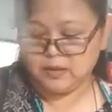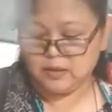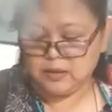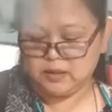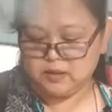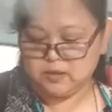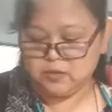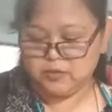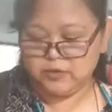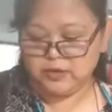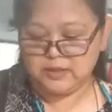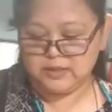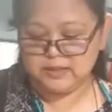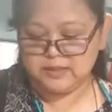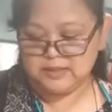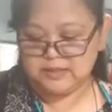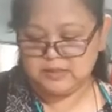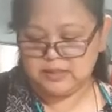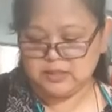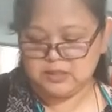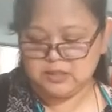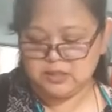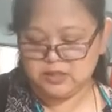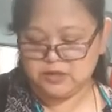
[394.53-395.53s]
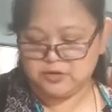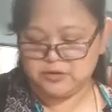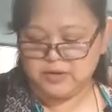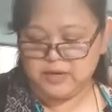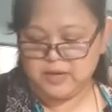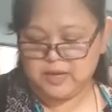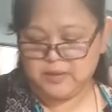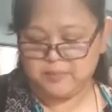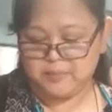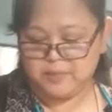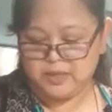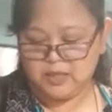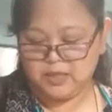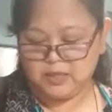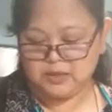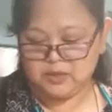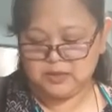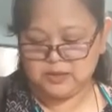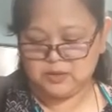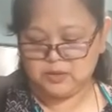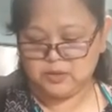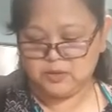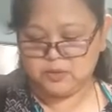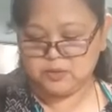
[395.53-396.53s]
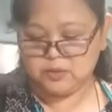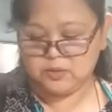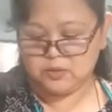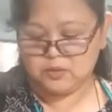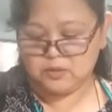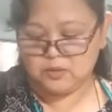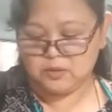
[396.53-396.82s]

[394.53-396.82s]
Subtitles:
can already see dinner happening soon.